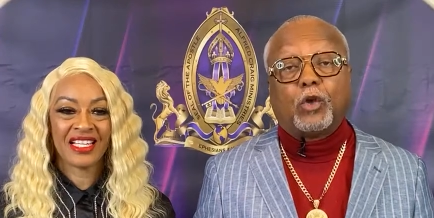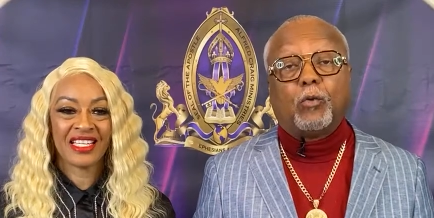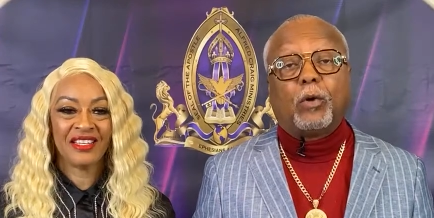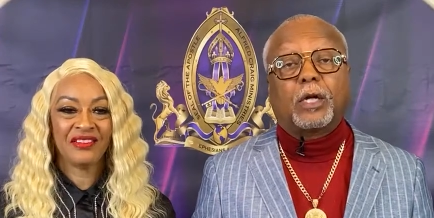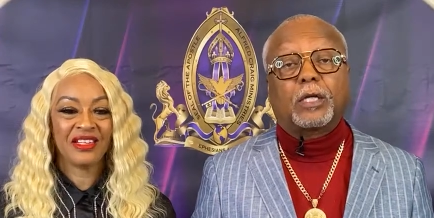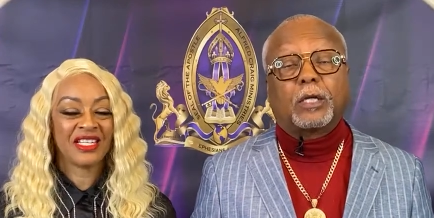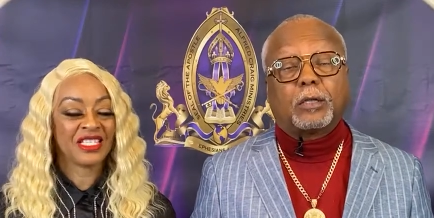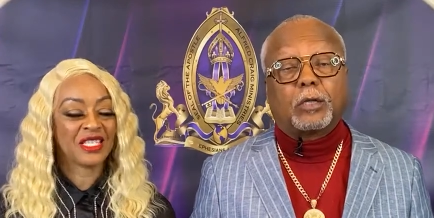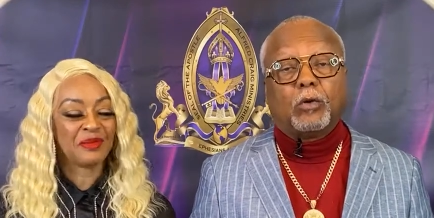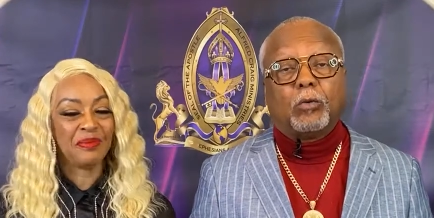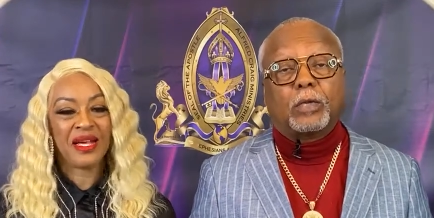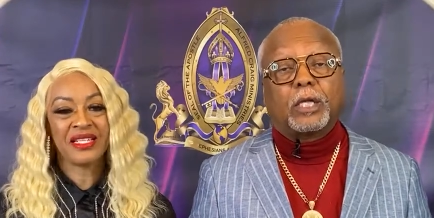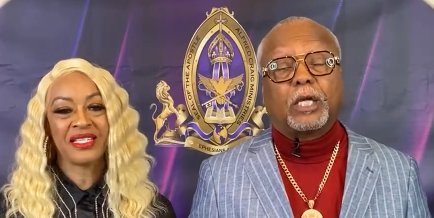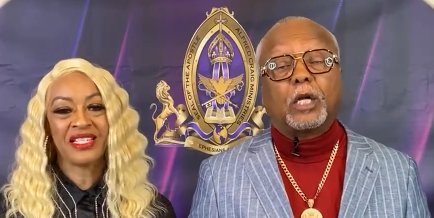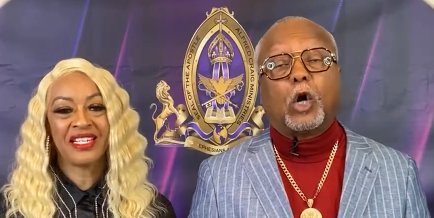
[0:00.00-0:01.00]
Speaker 1: And you want to
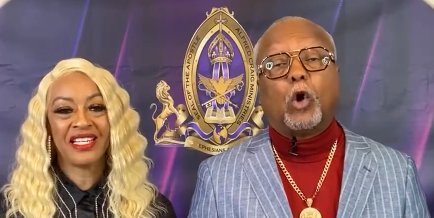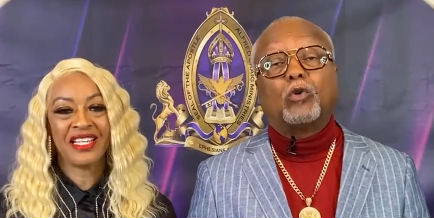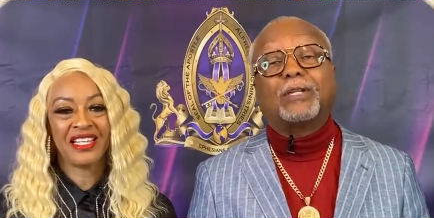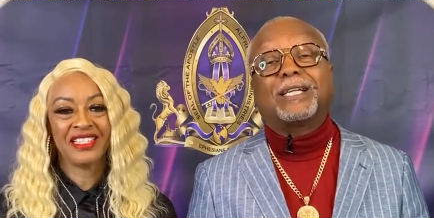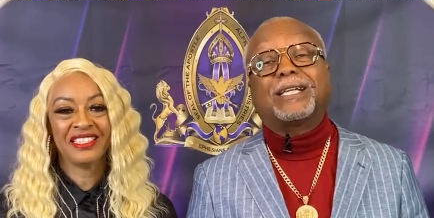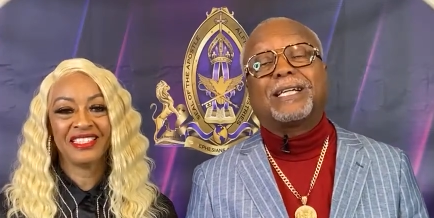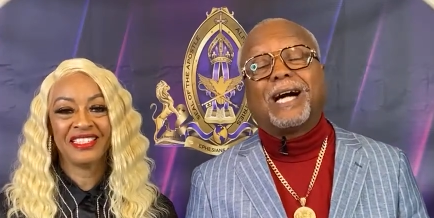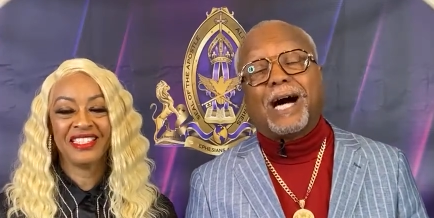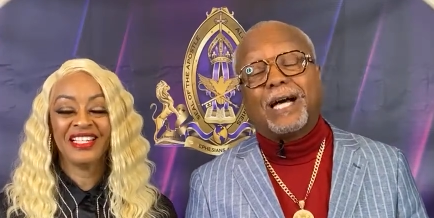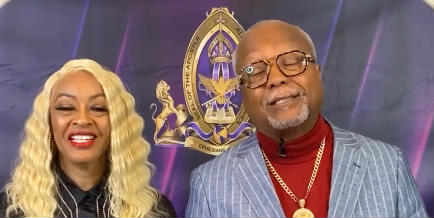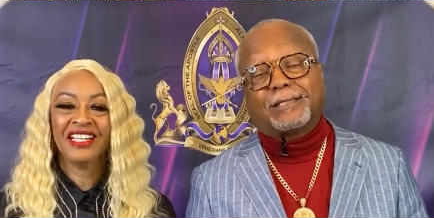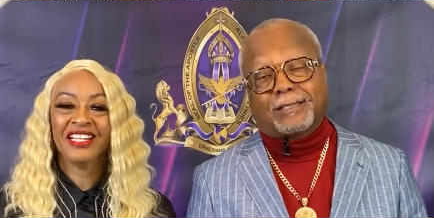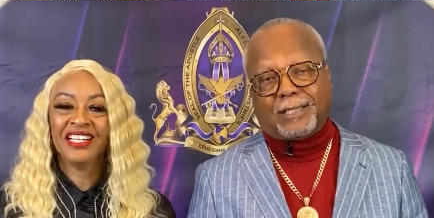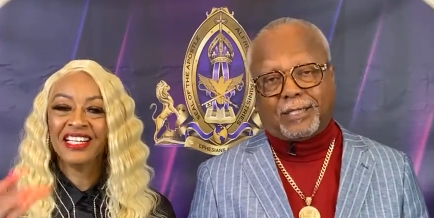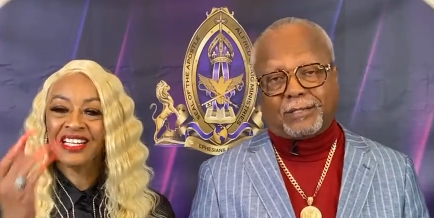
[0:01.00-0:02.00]
you will get a hold of
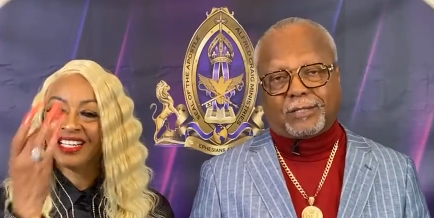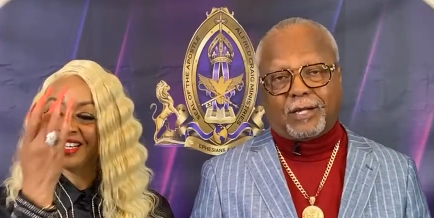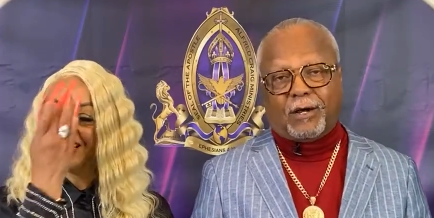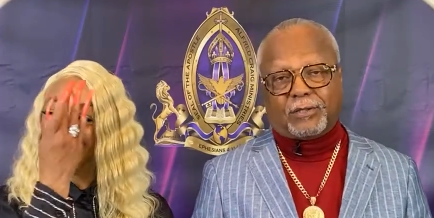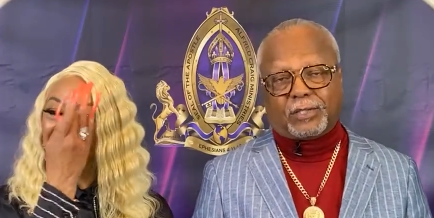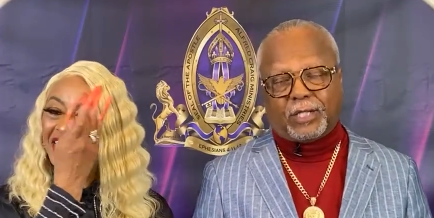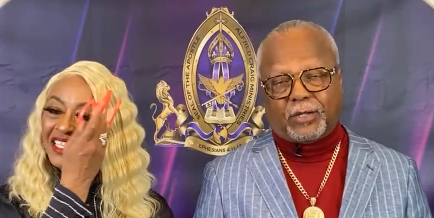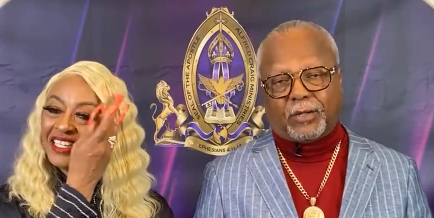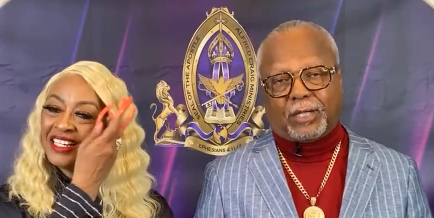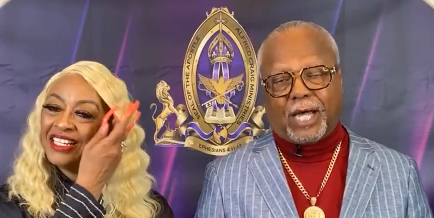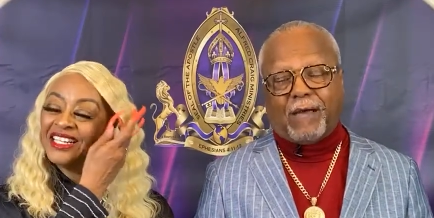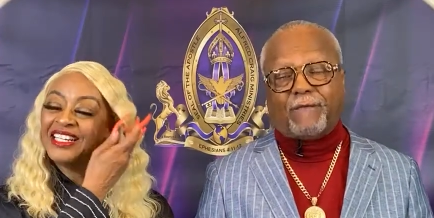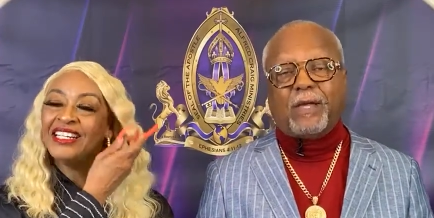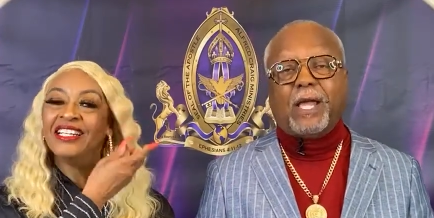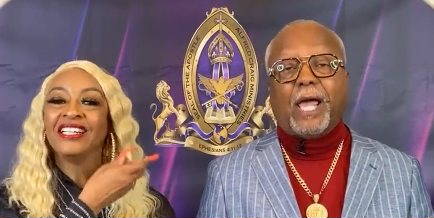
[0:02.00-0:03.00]
God's thoughts in your
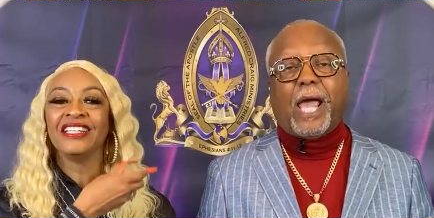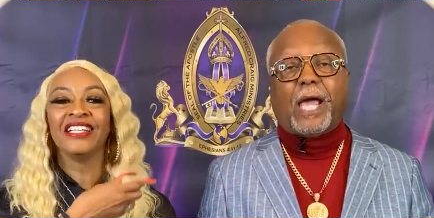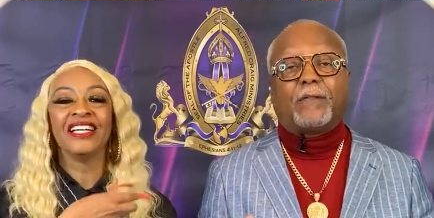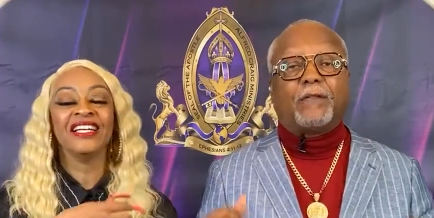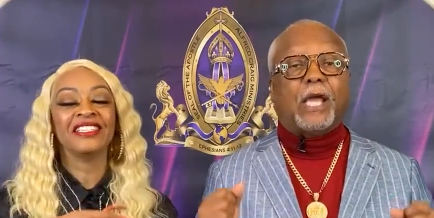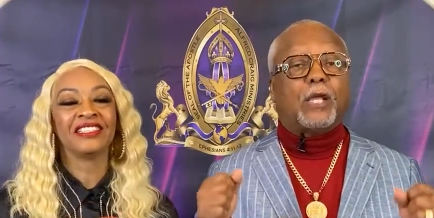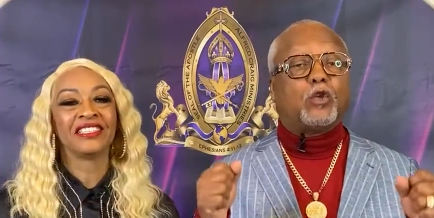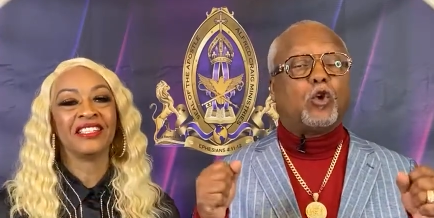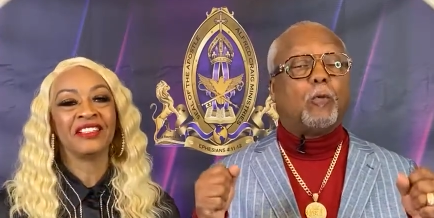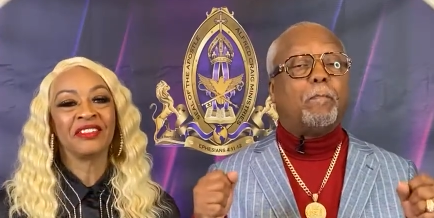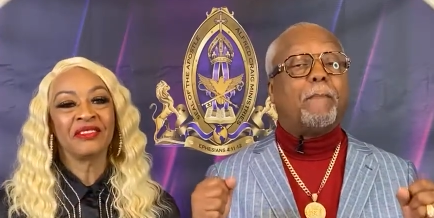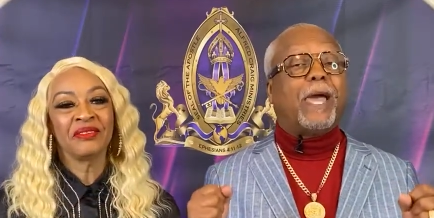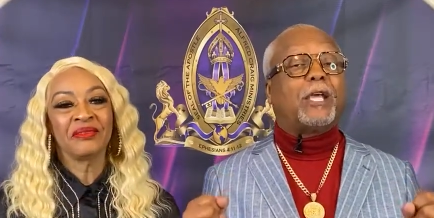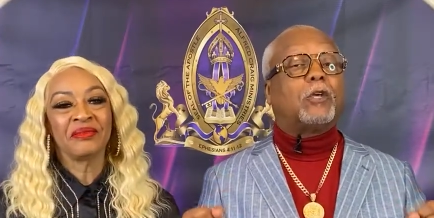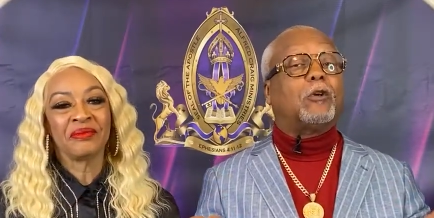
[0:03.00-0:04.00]
life, and yes. then
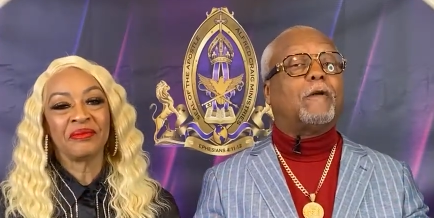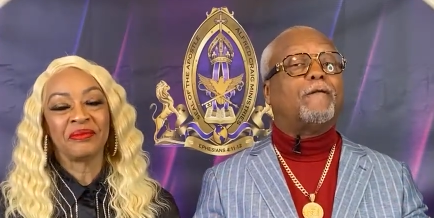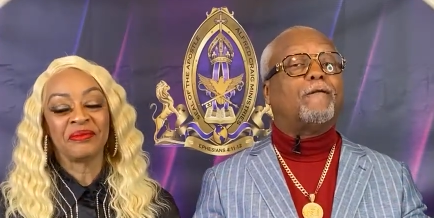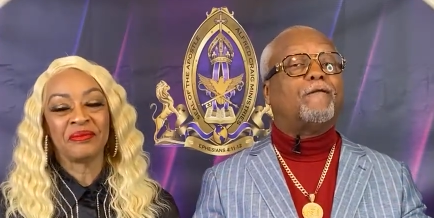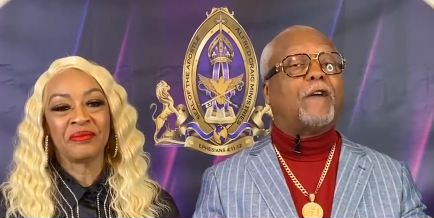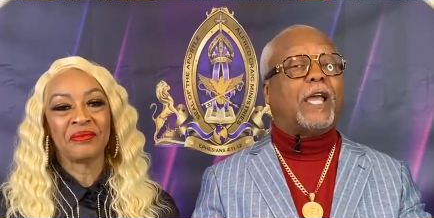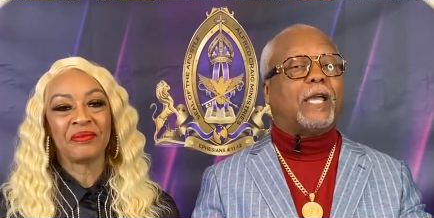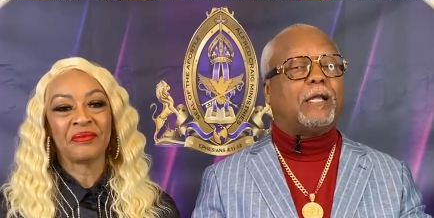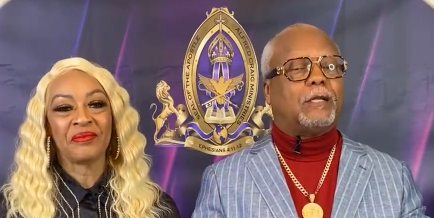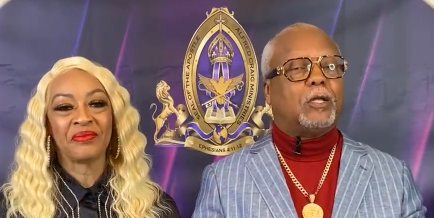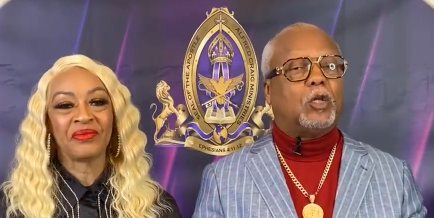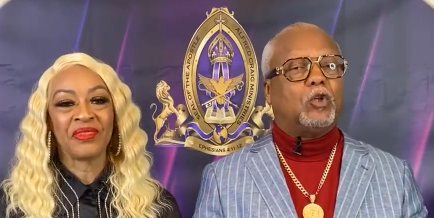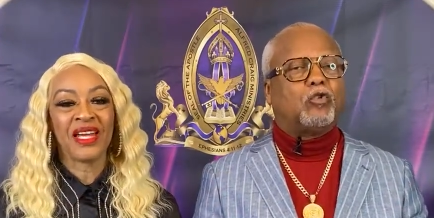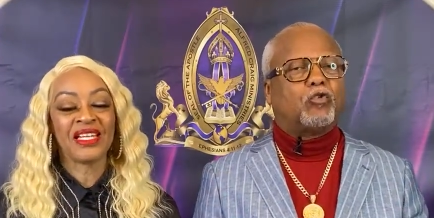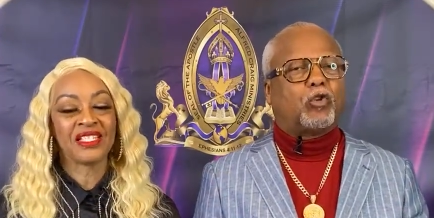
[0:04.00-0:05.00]
you make your
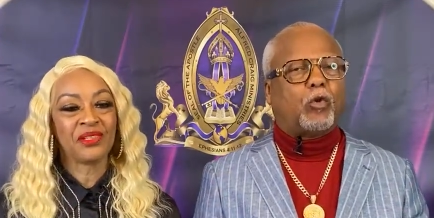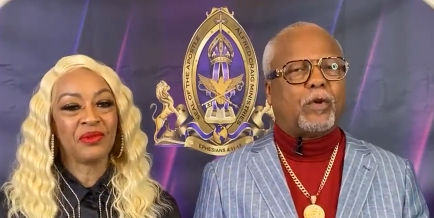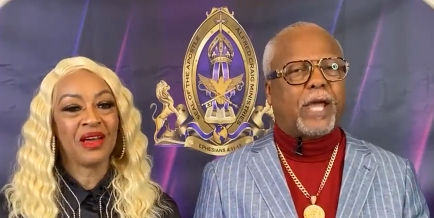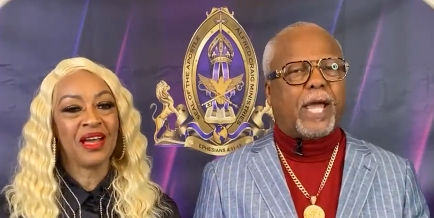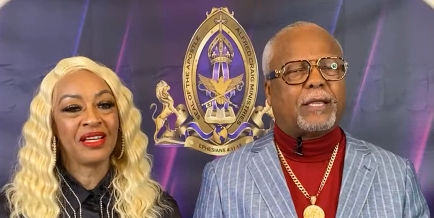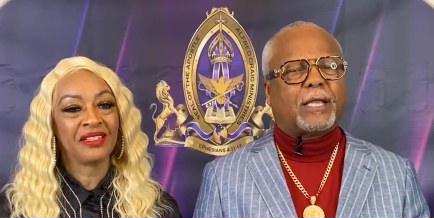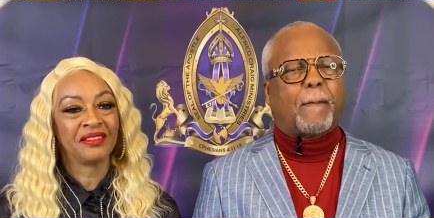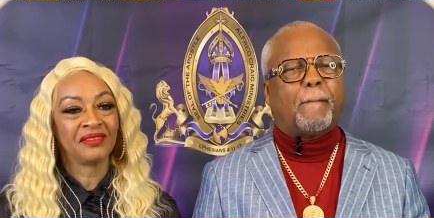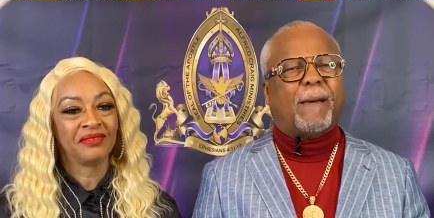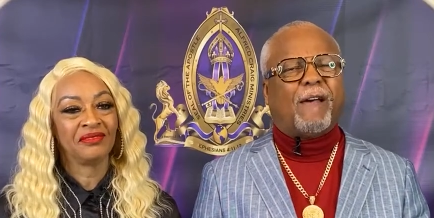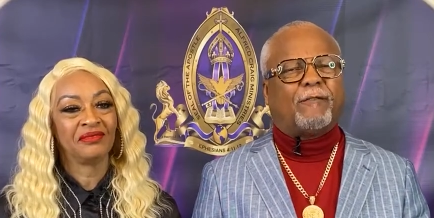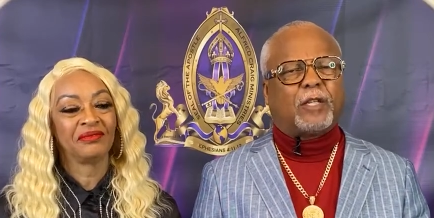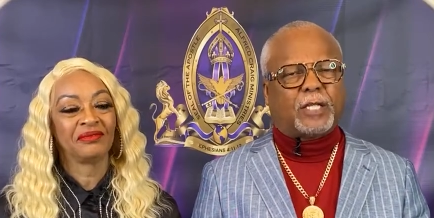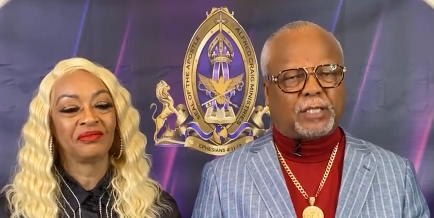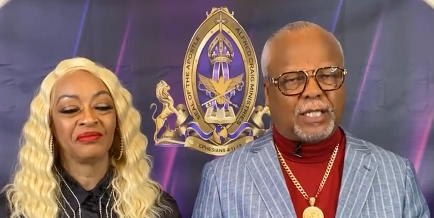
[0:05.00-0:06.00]
faith That's create right. the
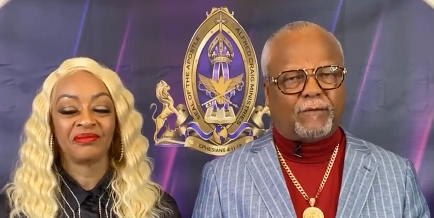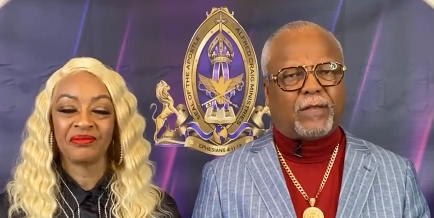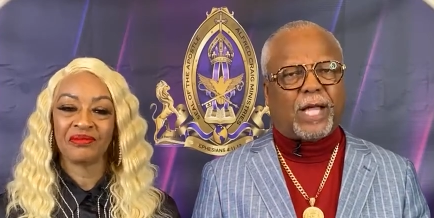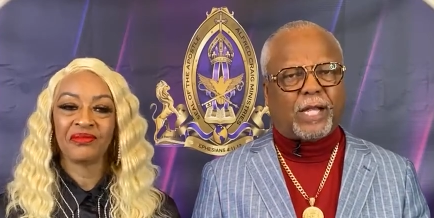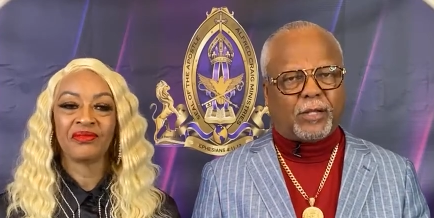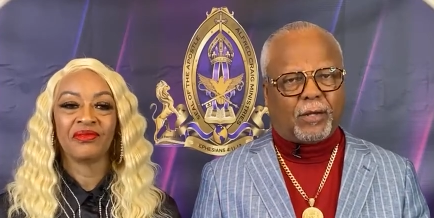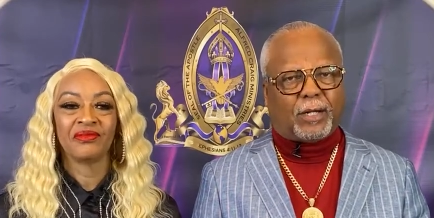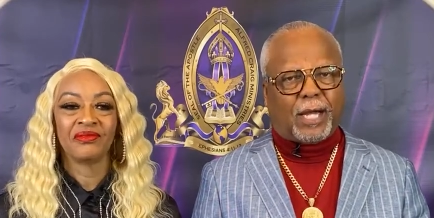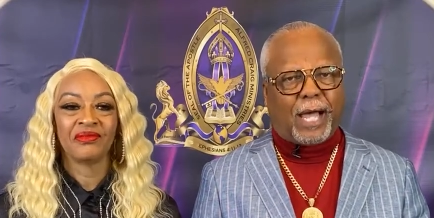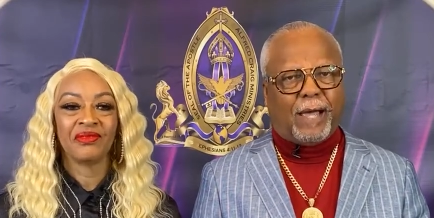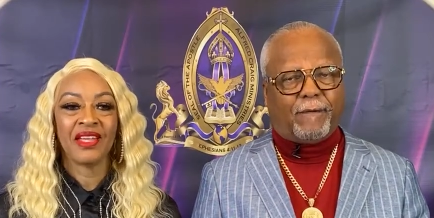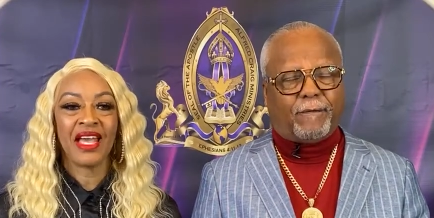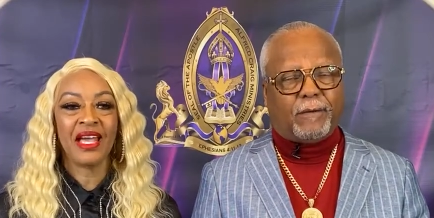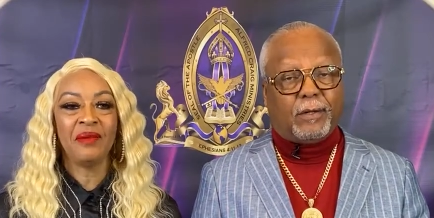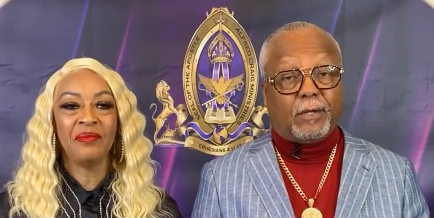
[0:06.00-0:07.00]
manifestation of that in your
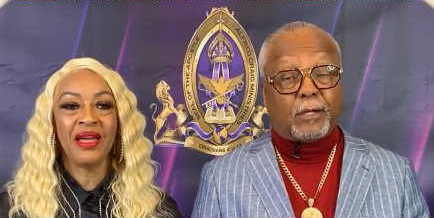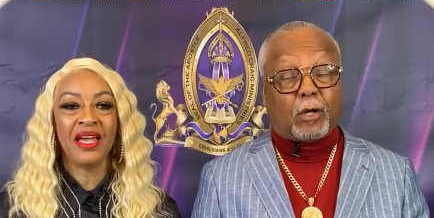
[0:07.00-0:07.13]
life.